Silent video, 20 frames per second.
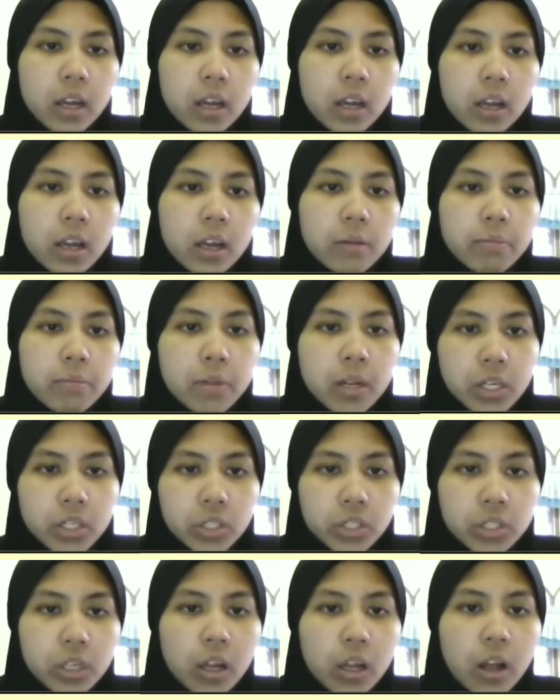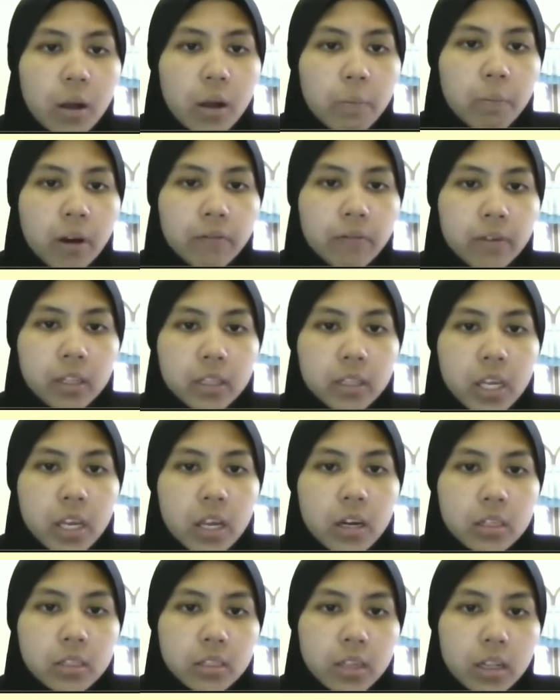In Malaysia, poverty
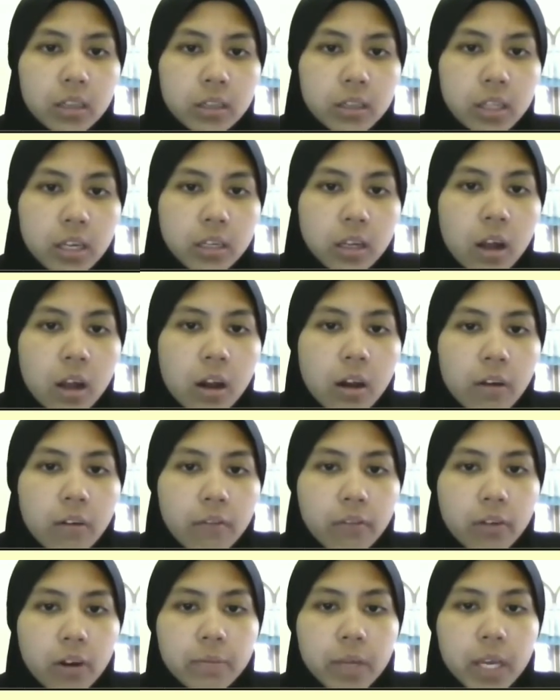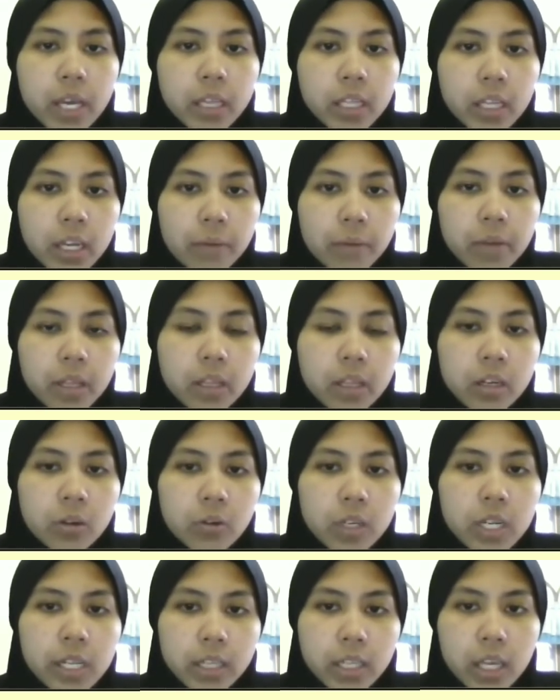resulting from income
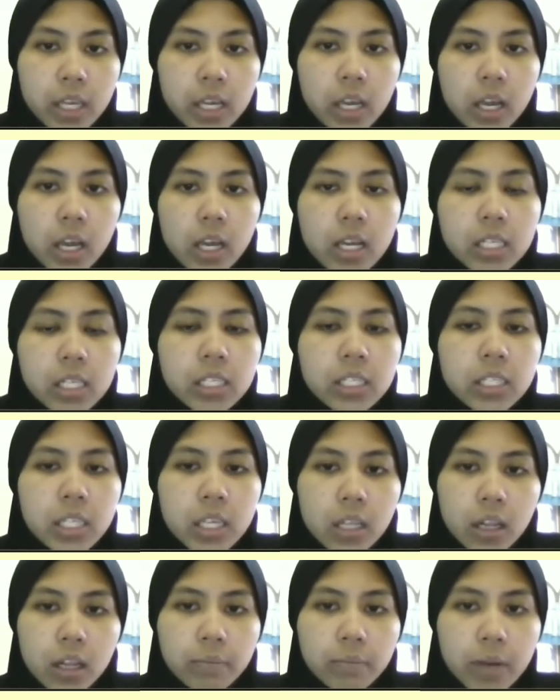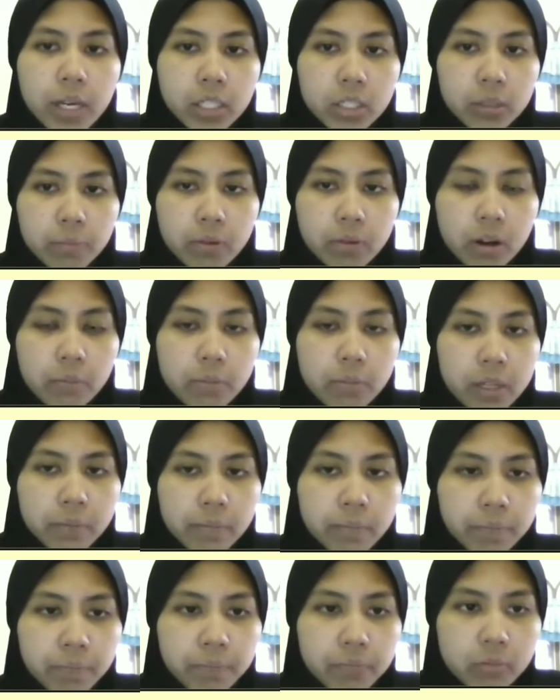inequality is still a major
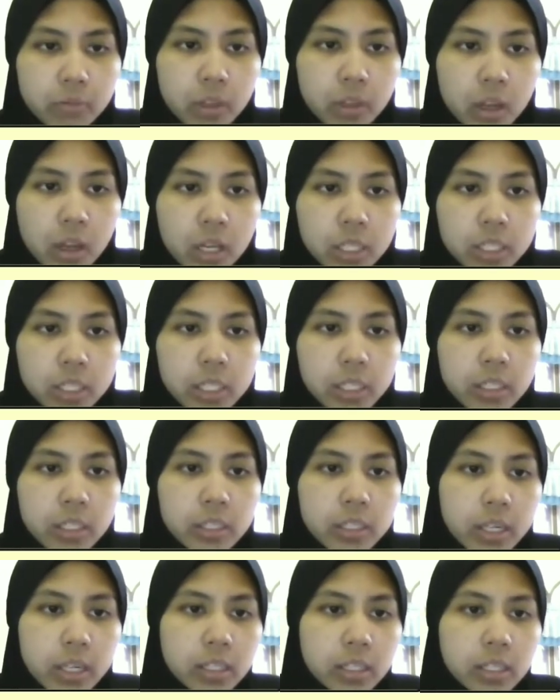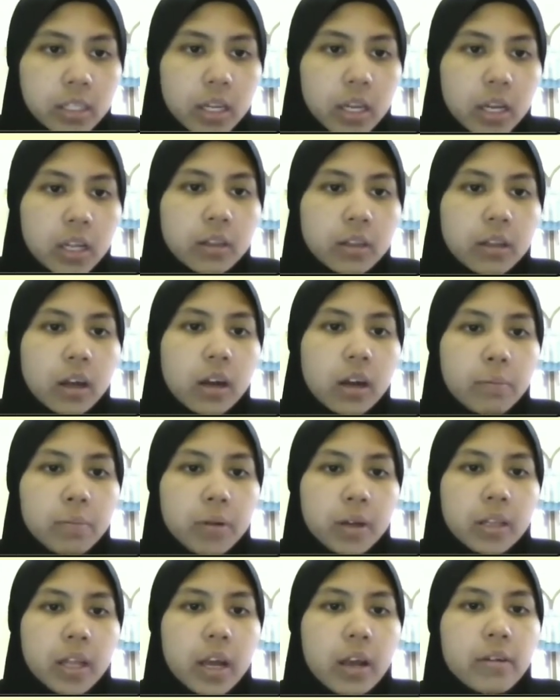problem. Citizens in
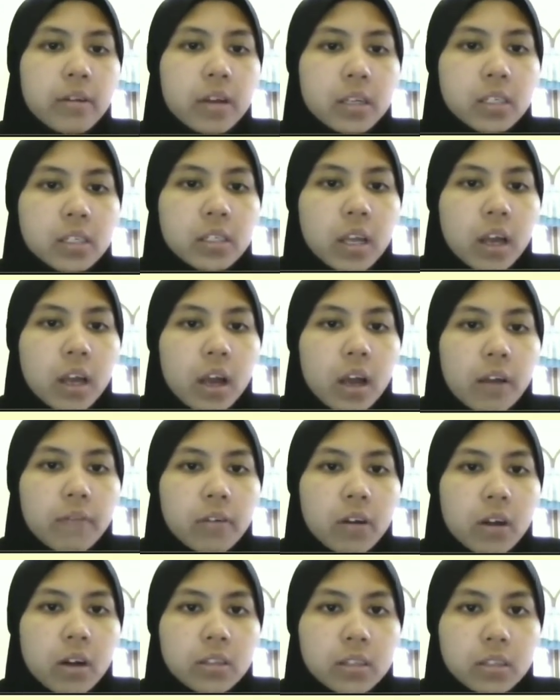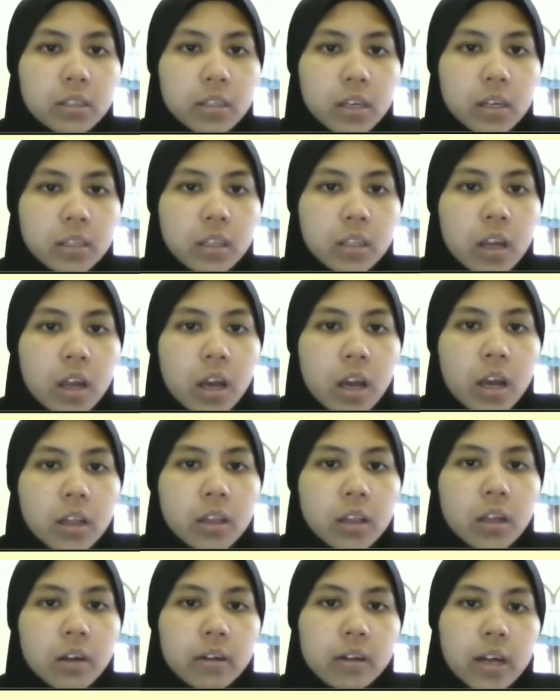urban areas have constant
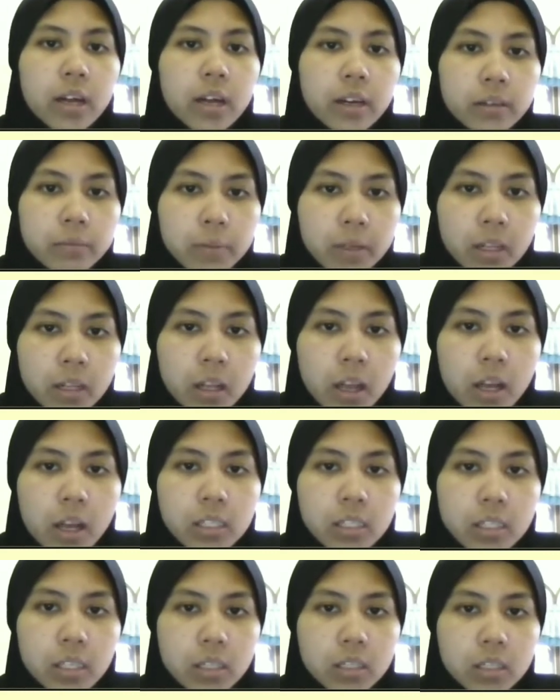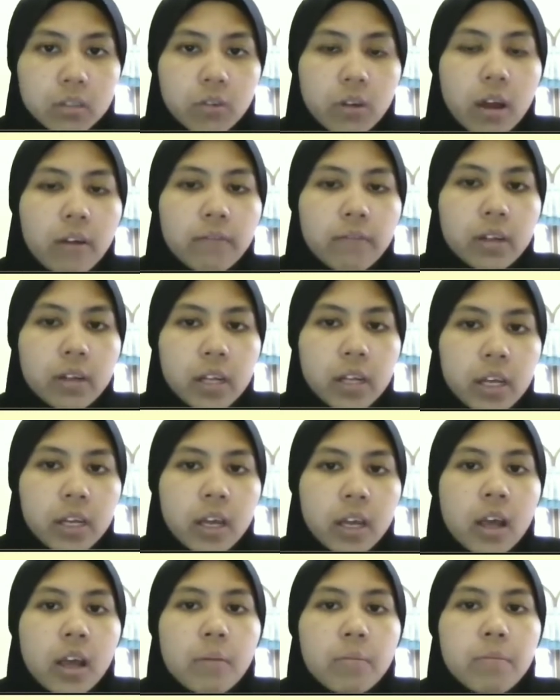and reliable access to everyday
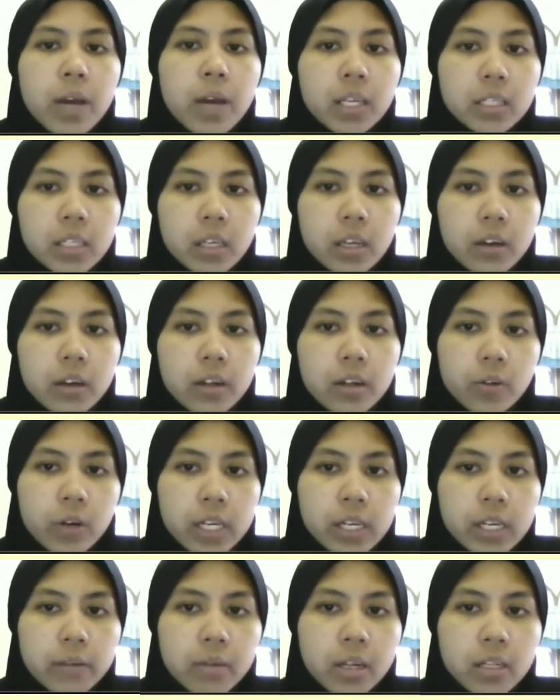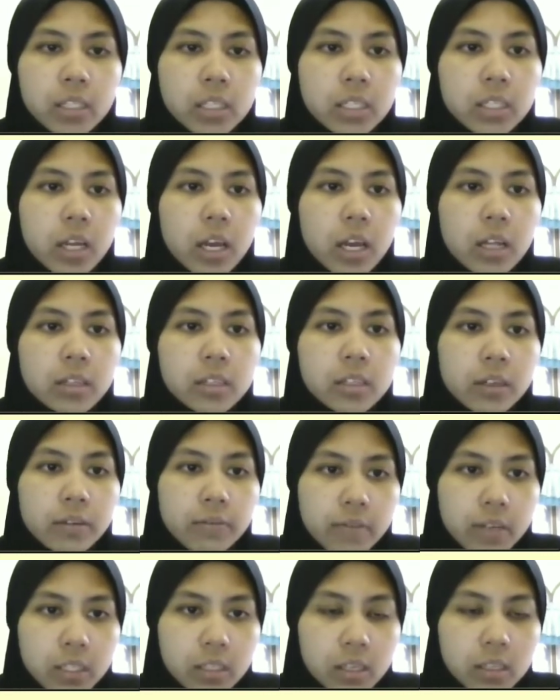basic requirements and
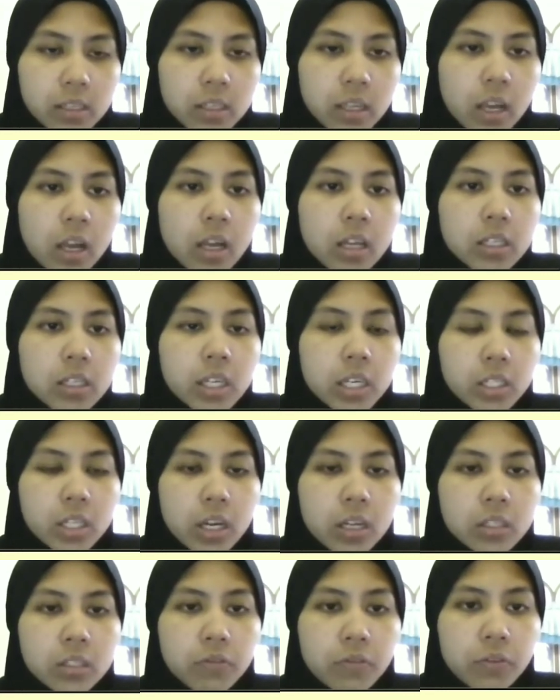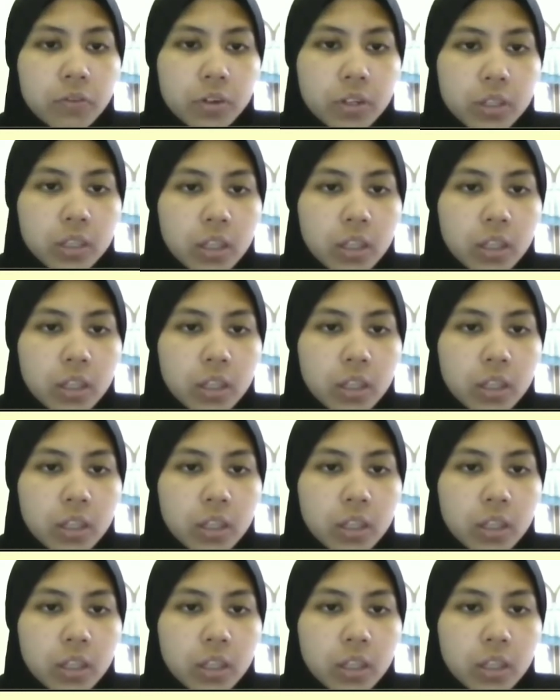services such as food,